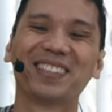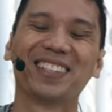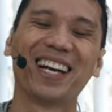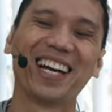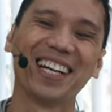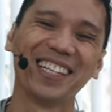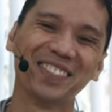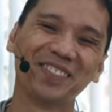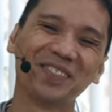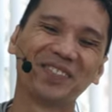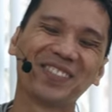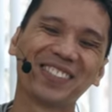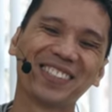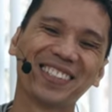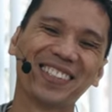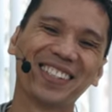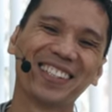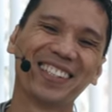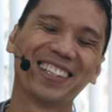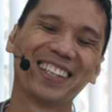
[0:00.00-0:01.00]
Hi.
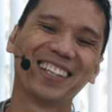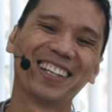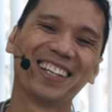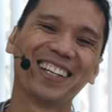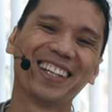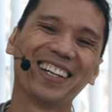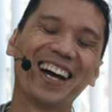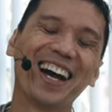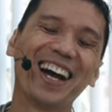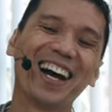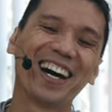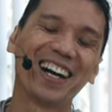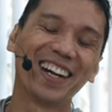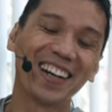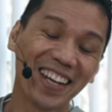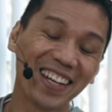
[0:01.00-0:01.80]
Our